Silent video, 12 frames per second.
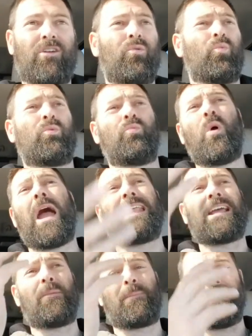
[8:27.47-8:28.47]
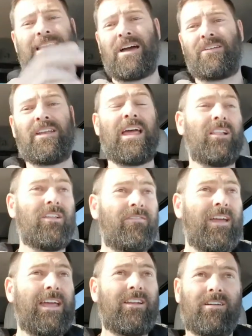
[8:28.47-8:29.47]
riding up and down an
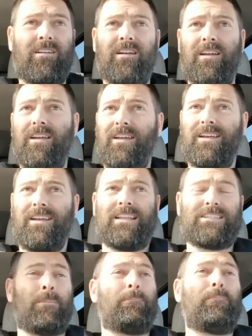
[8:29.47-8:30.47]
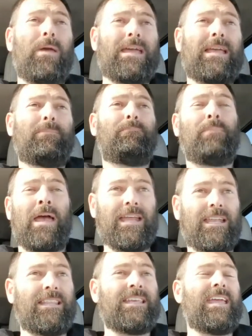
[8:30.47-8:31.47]
elevator. It's a big pain in
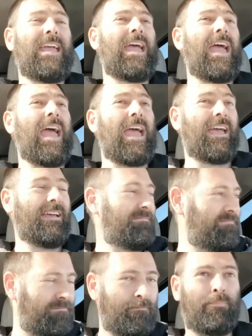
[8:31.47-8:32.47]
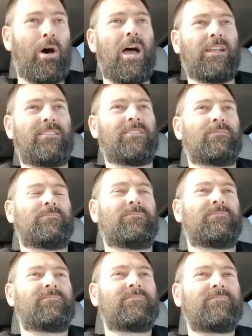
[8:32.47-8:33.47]
the butt,
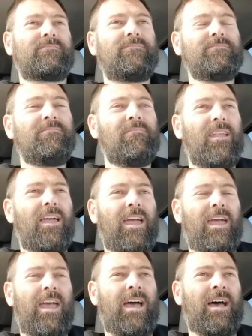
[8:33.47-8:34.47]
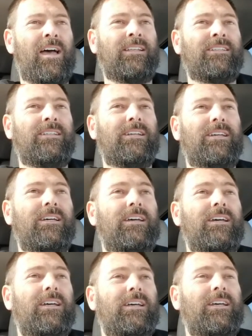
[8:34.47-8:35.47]
and
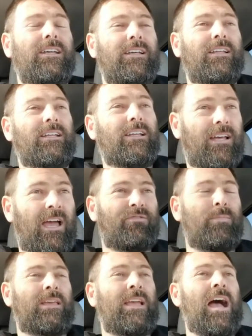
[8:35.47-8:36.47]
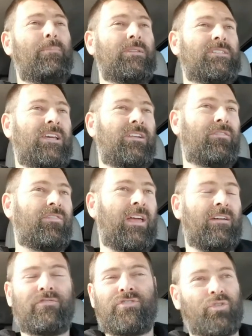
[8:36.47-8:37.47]
have to be compensated for that.
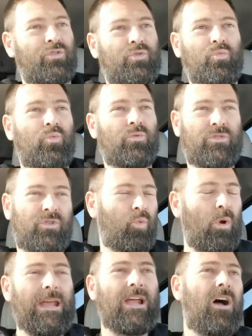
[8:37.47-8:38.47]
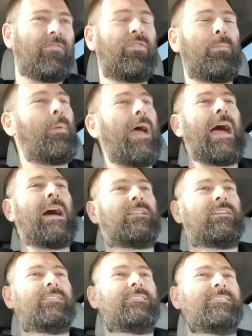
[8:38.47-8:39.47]
So right off the bat,
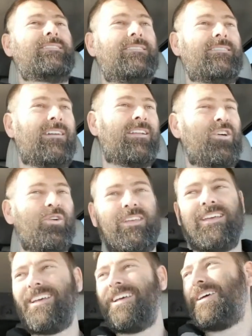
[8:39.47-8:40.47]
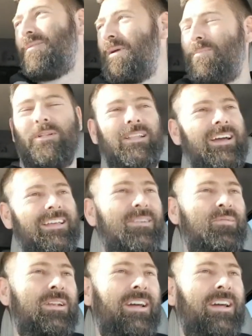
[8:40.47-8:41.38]
I know people like it when